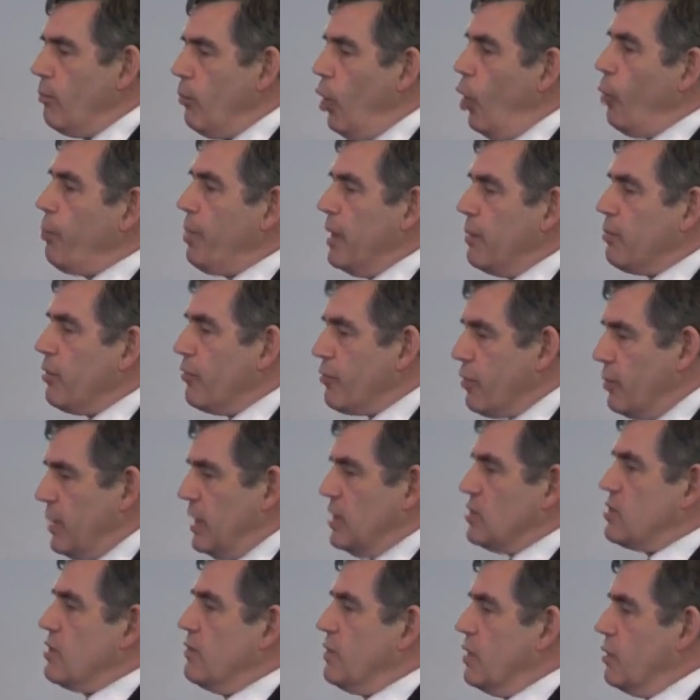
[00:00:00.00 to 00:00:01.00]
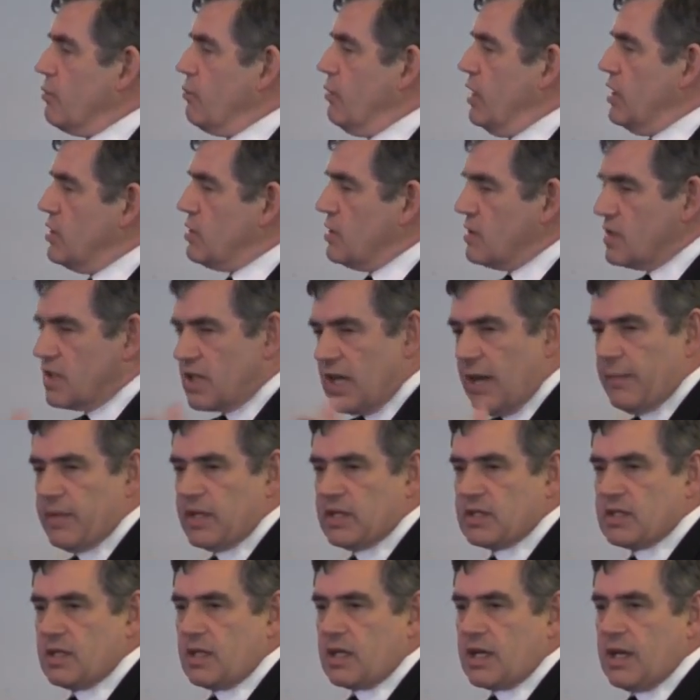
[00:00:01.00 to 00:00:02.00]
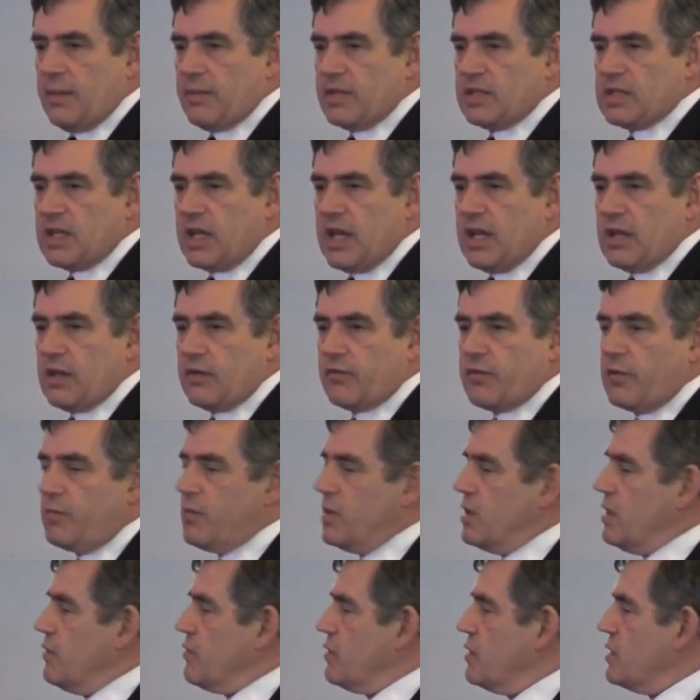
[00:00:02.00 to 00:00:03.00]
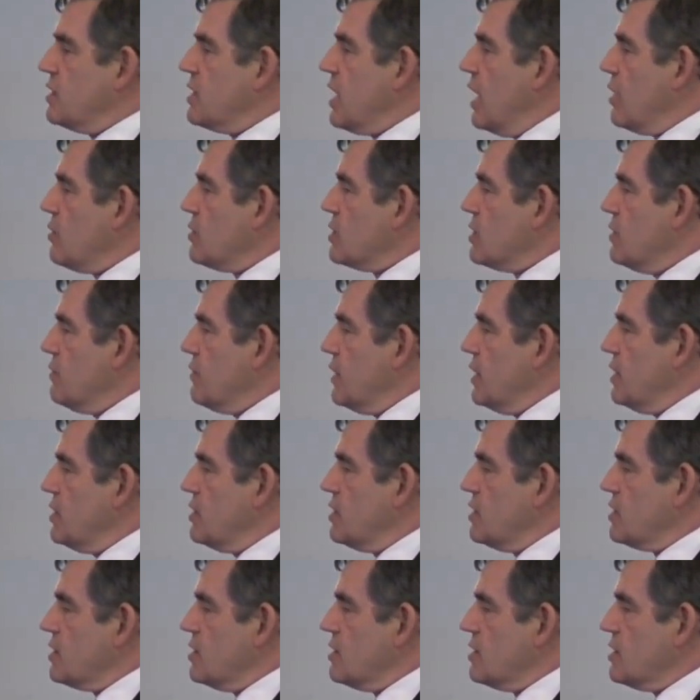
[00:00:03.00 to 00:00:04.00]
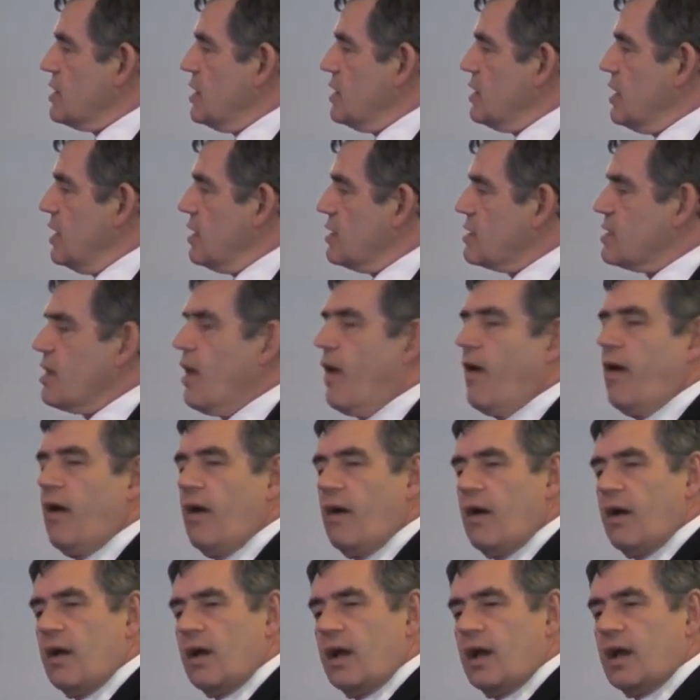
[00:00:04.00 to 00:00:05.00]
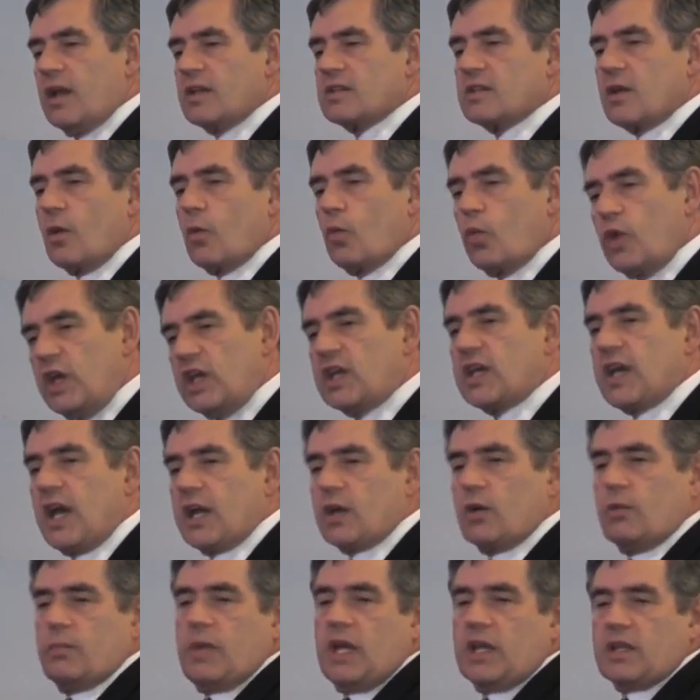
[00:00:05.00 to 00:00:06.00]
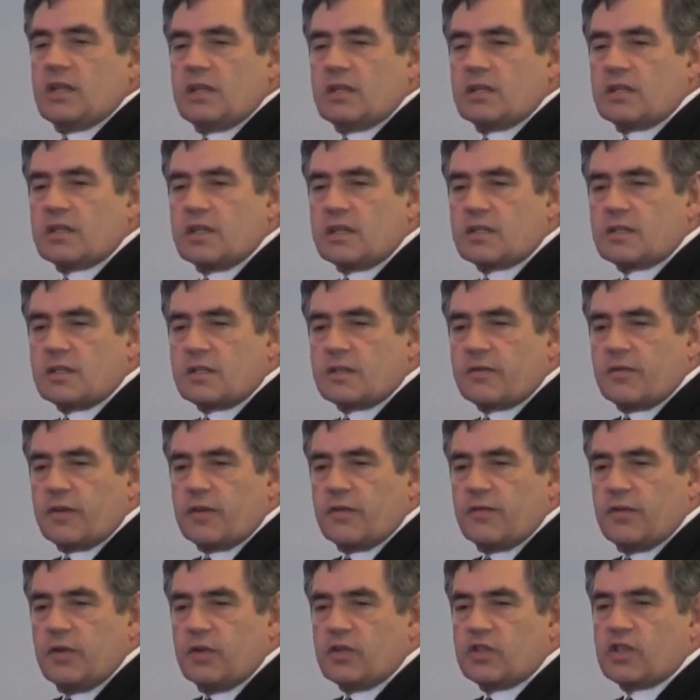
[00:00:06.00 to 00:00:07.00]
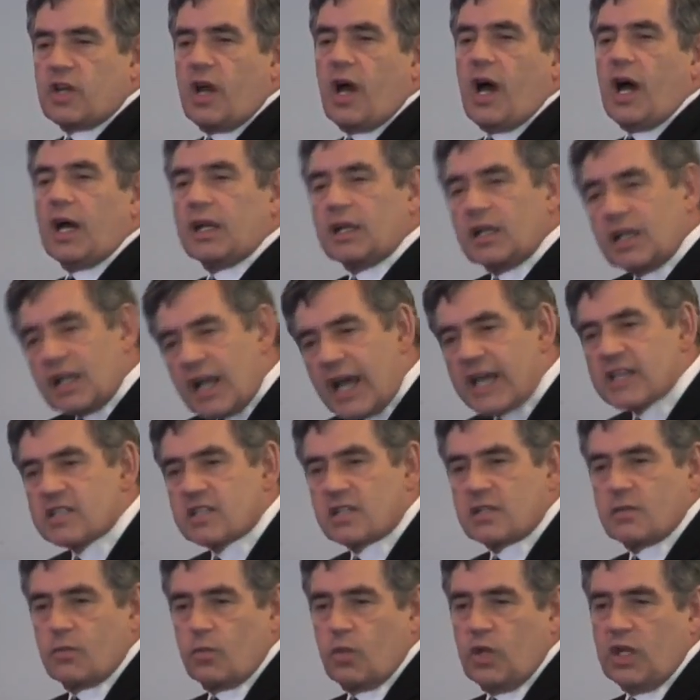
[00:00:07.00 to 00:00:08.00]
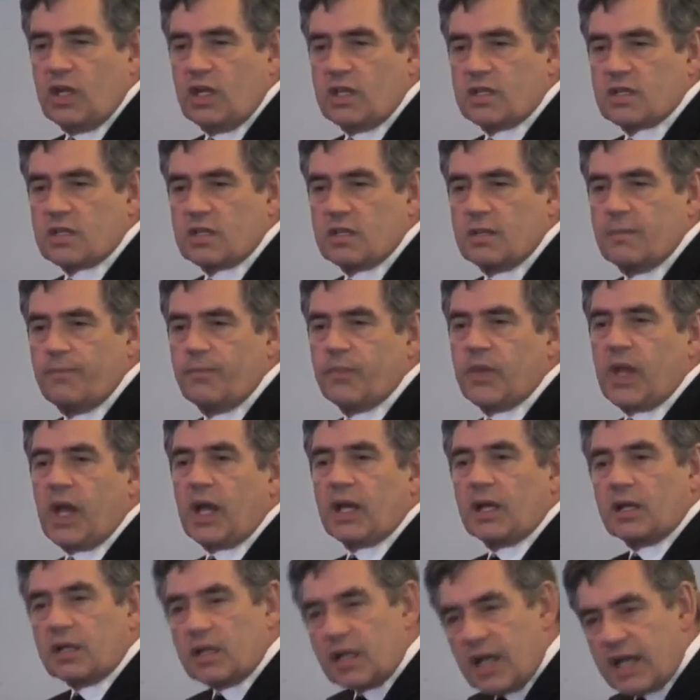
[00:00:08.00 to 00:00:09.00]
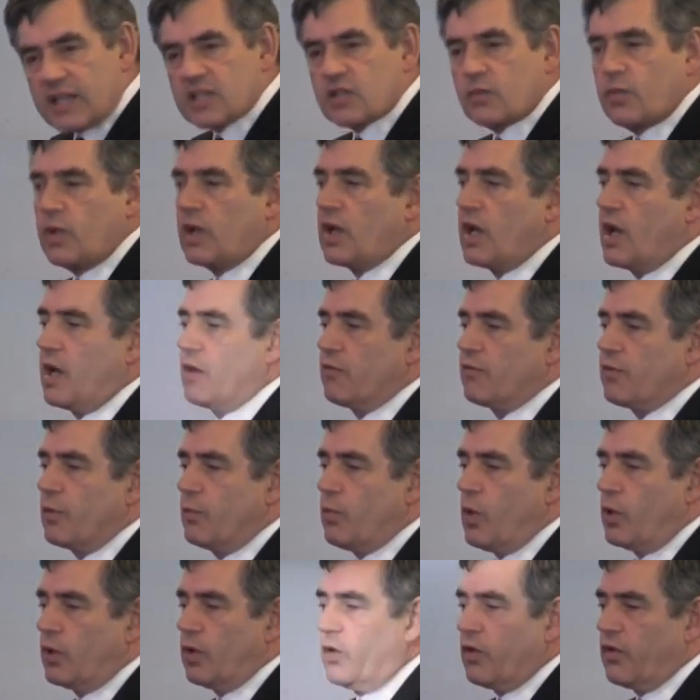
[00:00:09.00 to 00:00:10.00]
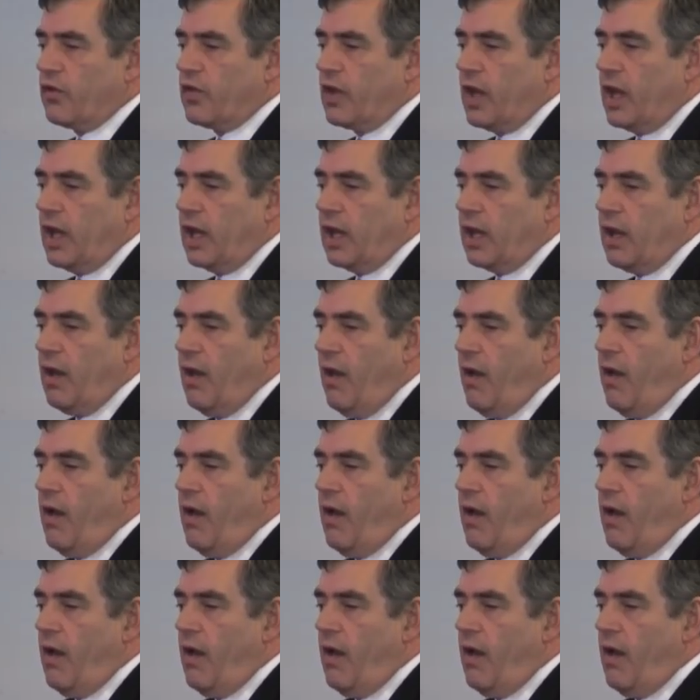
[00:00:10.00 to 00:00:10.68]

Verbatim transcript: more people from each of your regions coming together from the different towns and villages and cities, is that we cannot make the decisions for the future unless we listen and unless we learn from what you're saying,